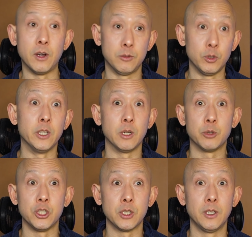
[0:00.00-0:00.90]
really
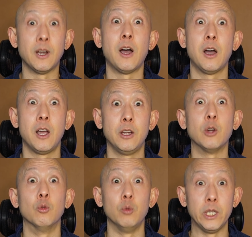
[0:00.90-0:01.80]
appreciate it. I
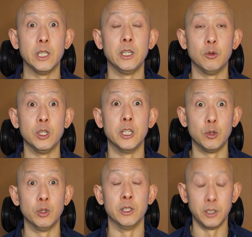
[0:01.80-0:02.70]
really
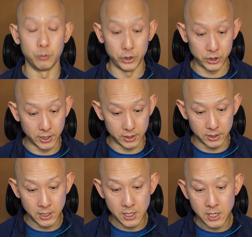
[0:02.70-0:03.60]
appreciate
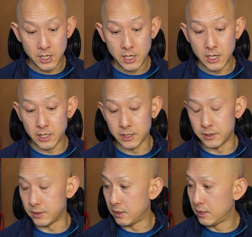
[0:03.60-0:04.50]
it.
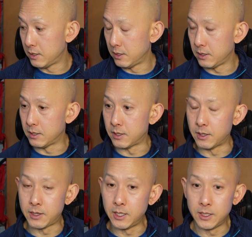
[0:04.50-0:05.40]
And
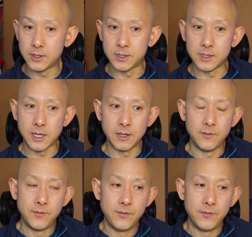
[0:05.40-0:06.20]
the thing is that,